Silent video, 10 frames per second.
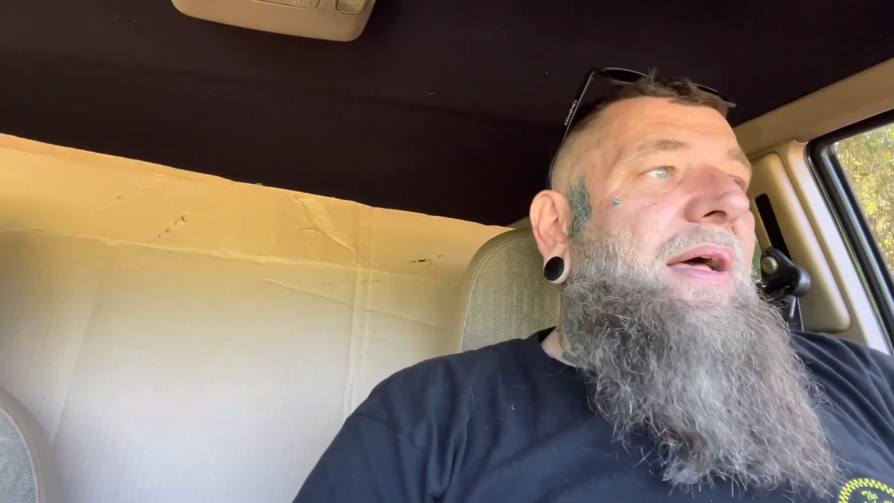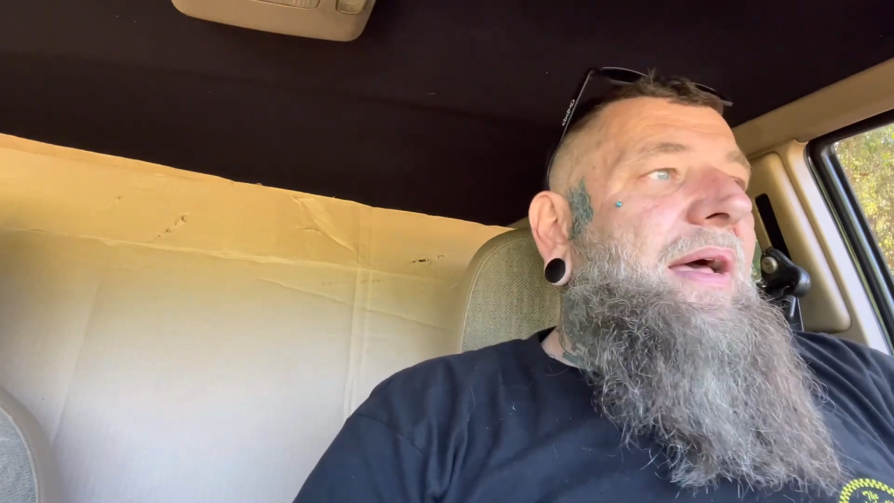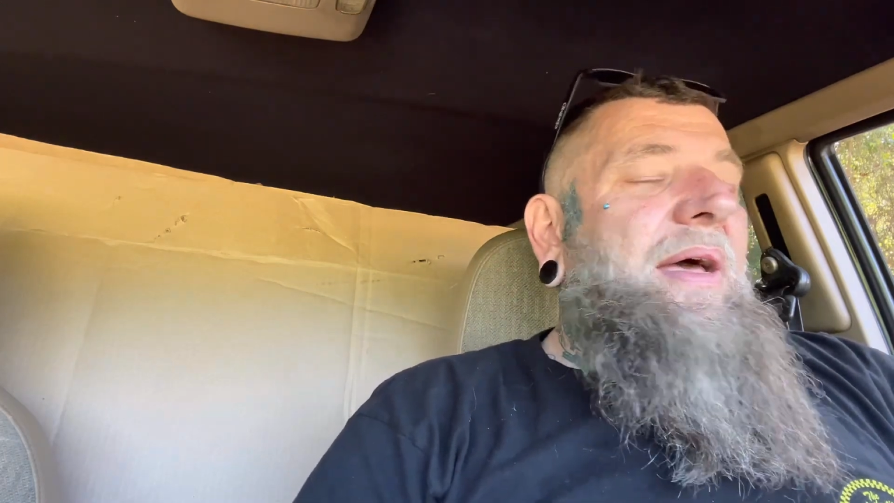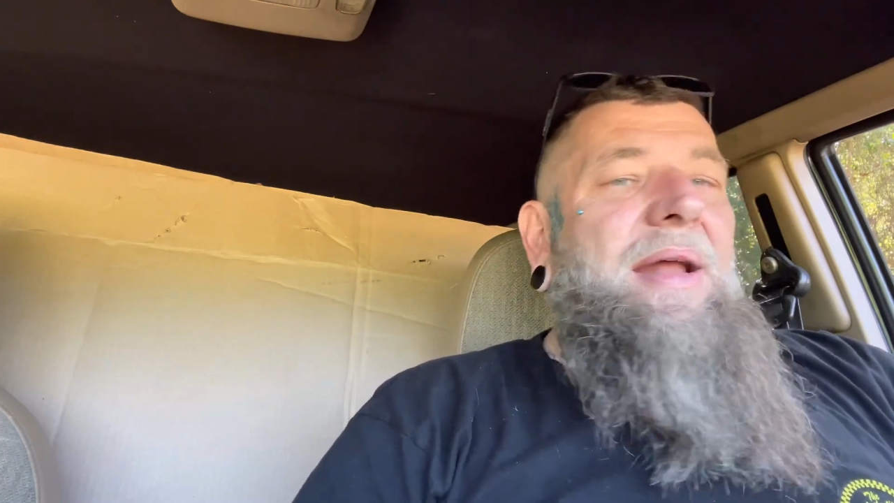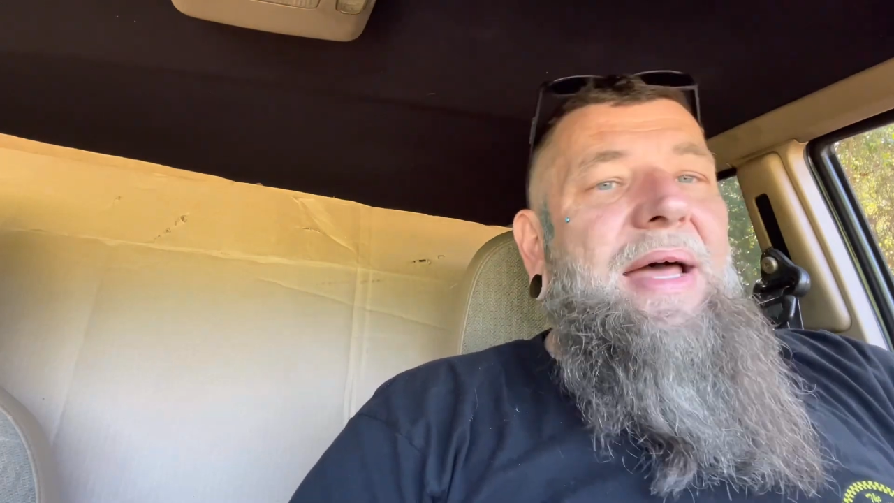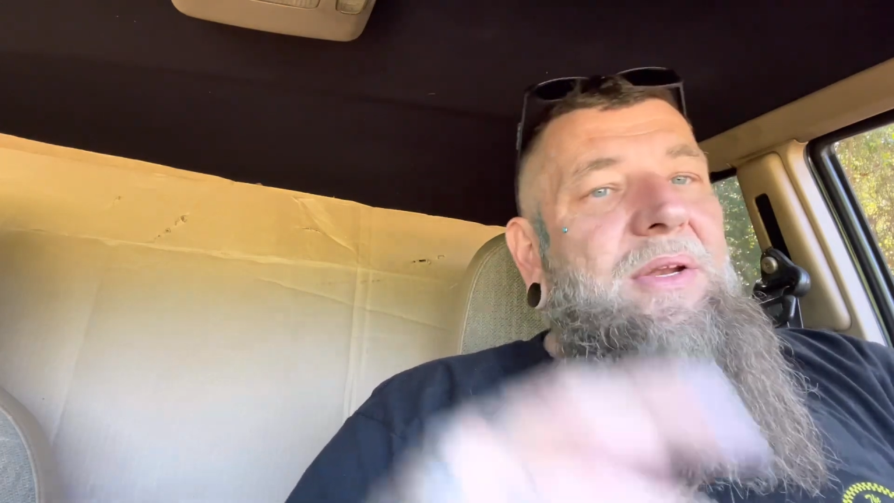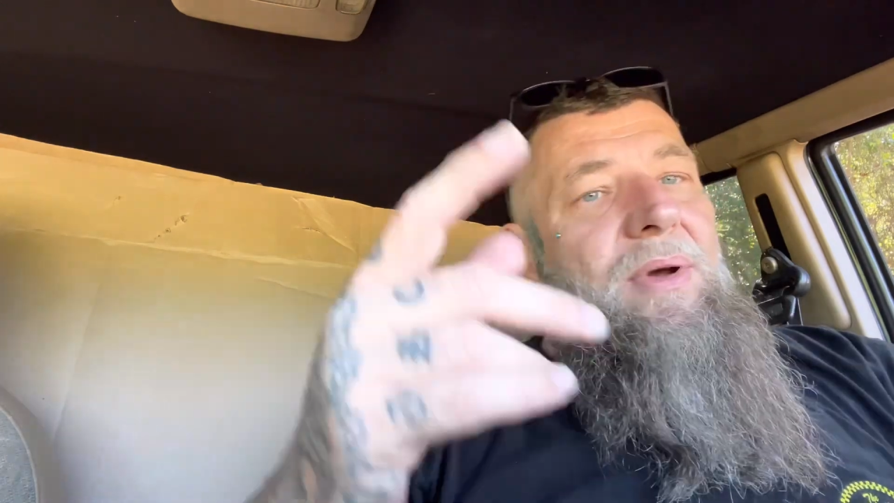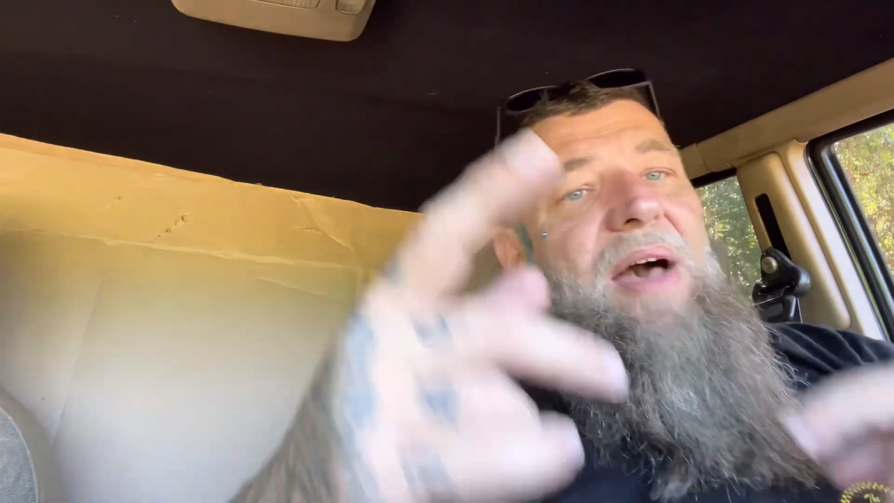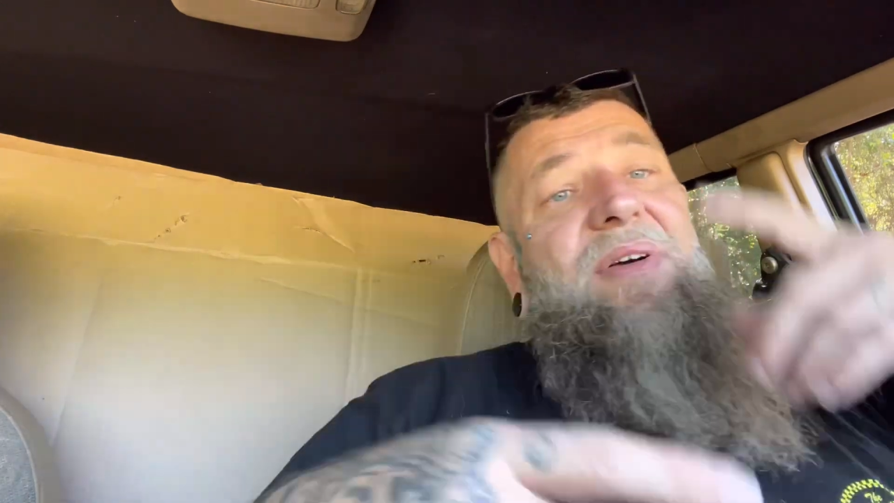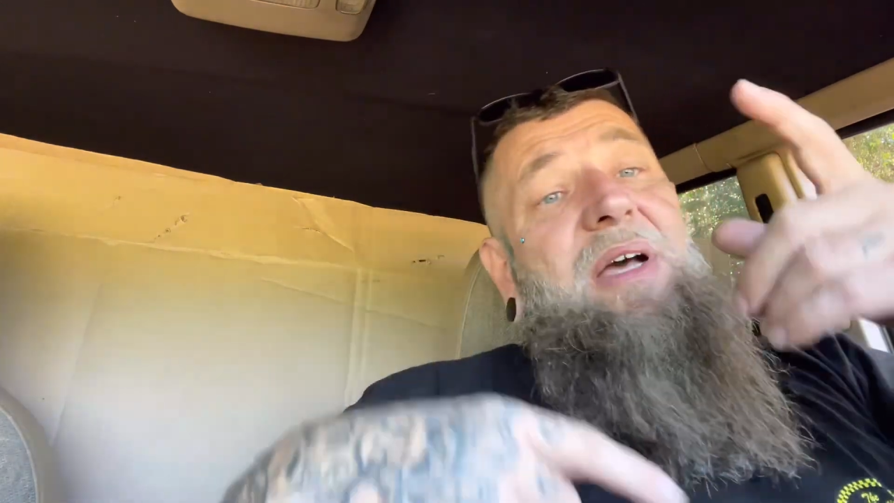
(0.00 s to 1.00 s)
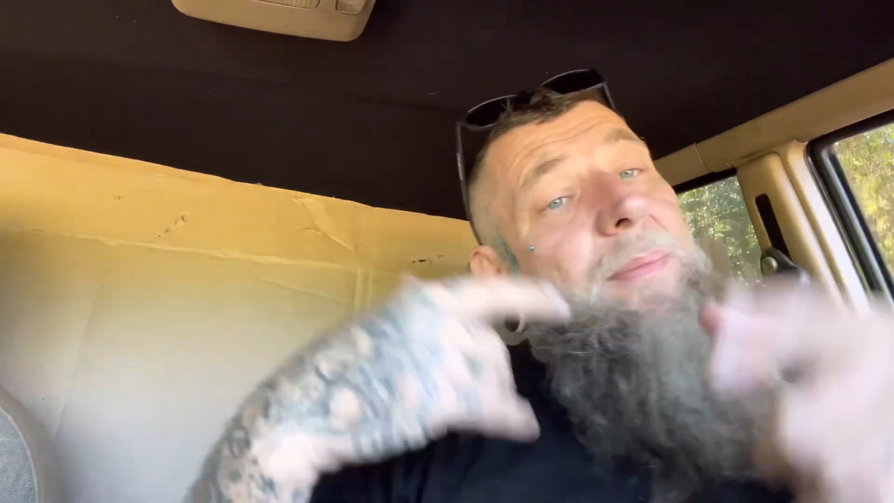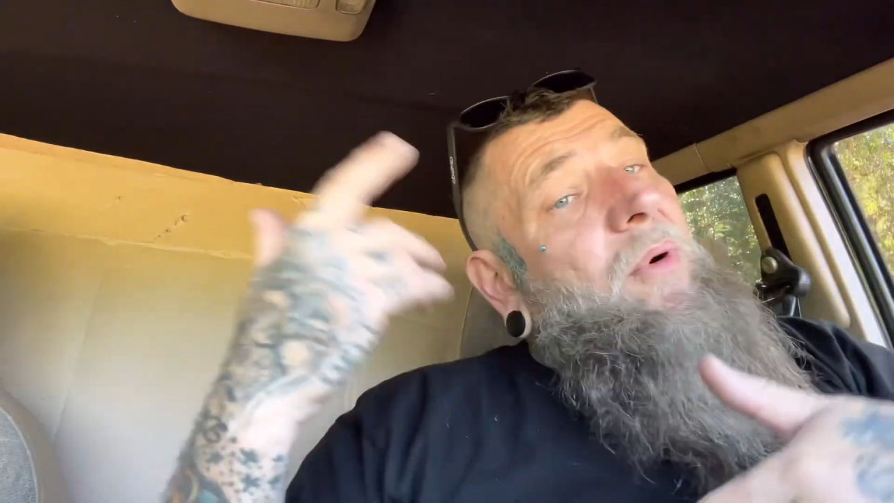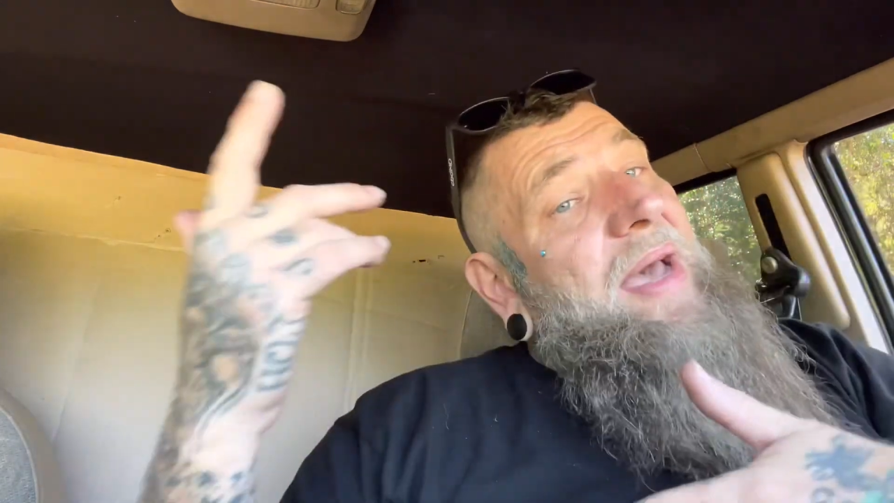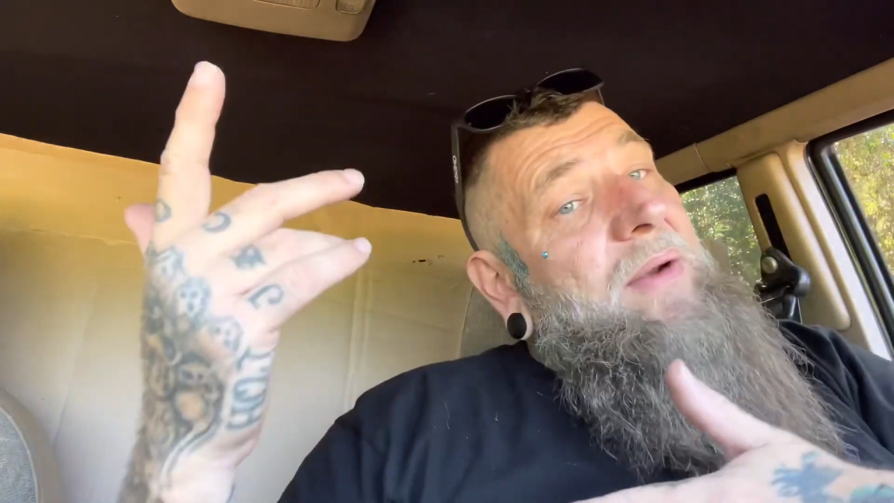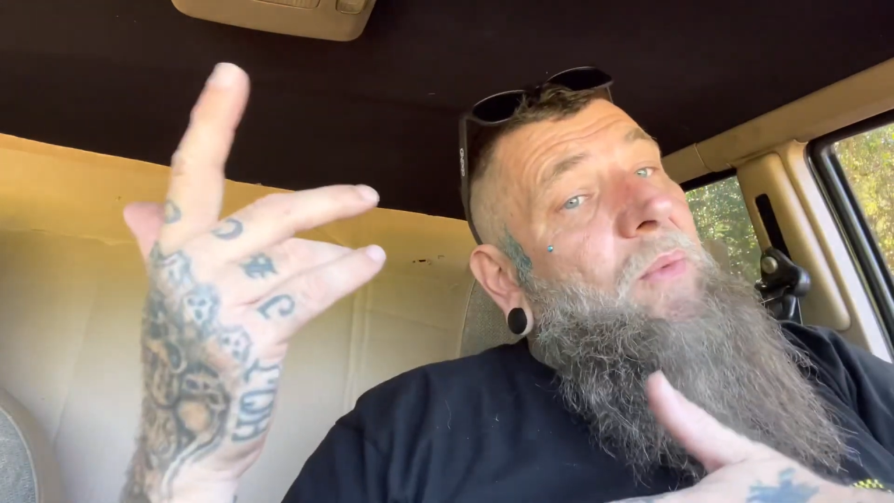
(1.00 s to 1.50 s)
And I do have a
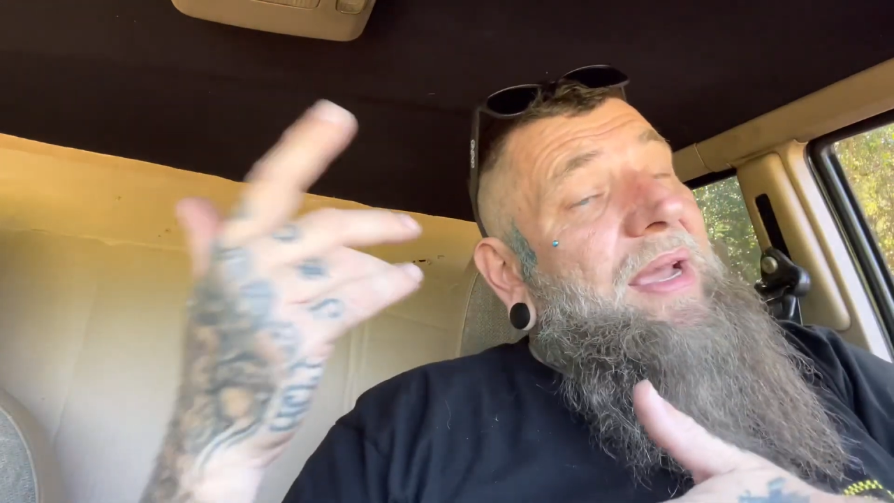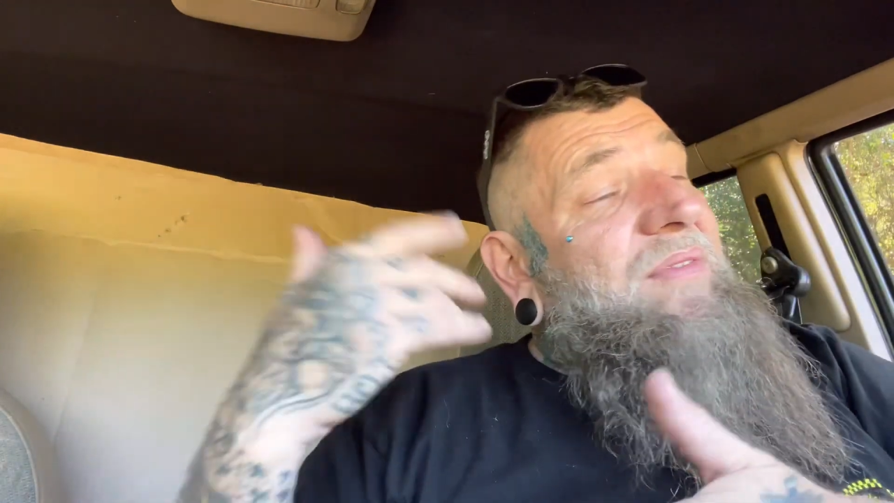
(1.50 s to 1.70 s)
couple headway